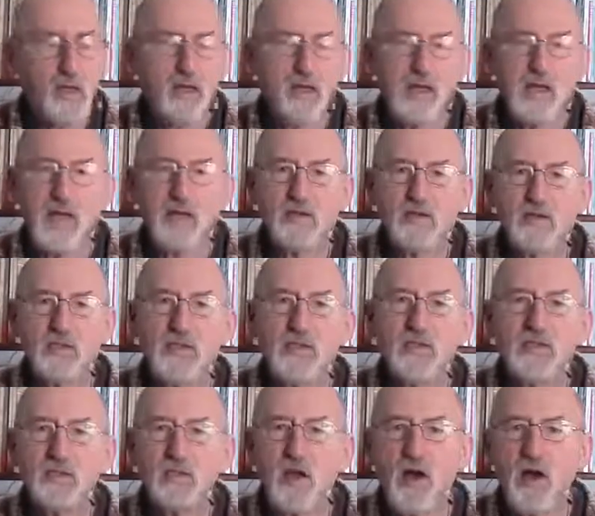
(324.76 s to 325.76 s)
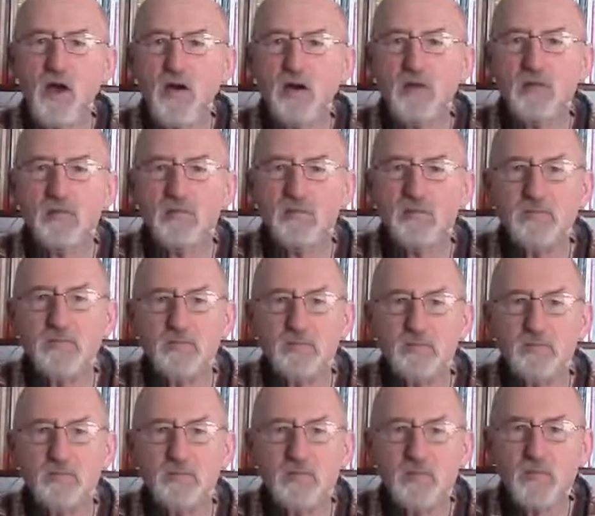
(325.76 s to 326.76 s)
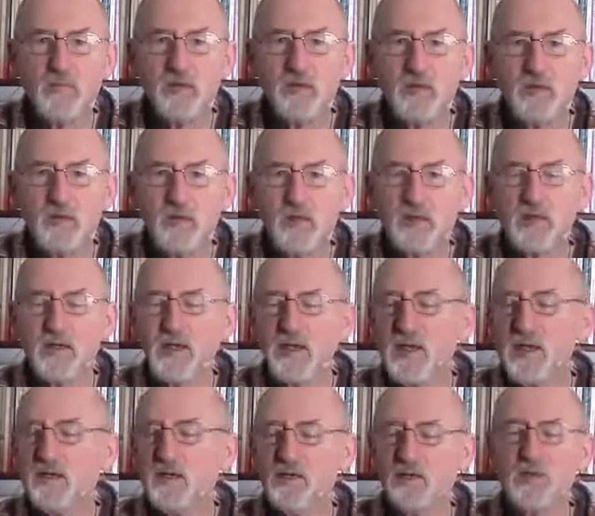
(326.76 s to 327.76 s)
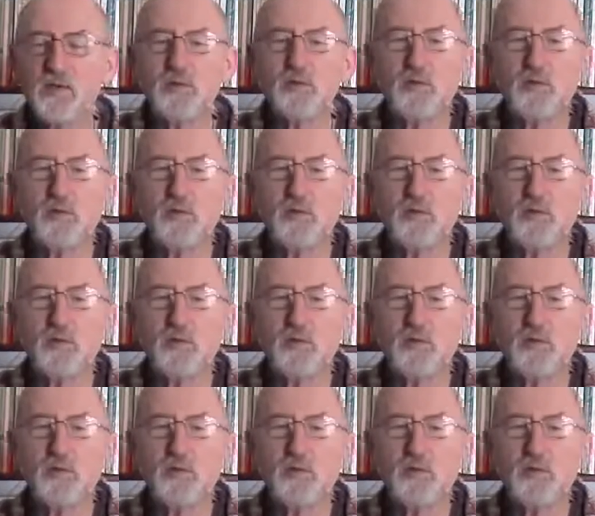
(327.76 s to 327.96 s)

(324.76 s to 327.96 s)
Now she's gone, and I don't